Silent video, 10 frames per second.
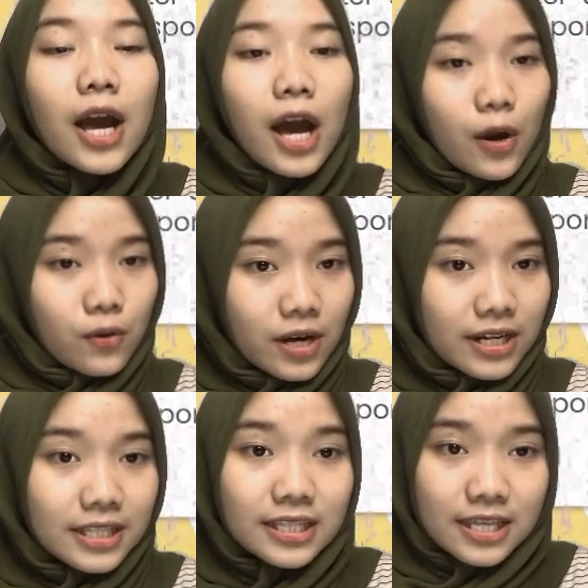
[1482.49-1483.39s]

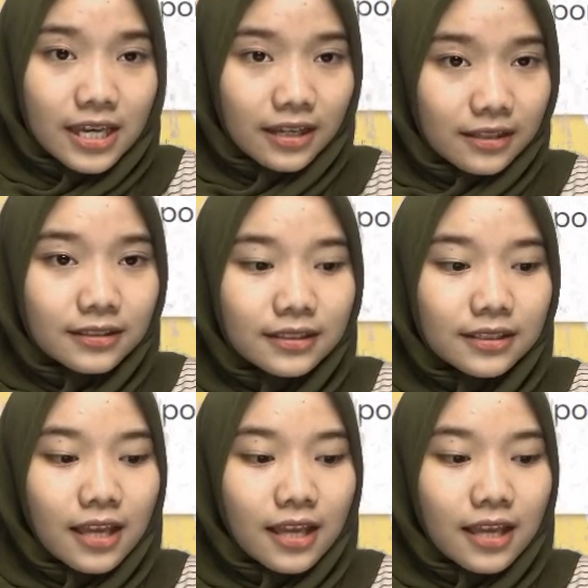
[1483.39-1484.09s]
awareness skills,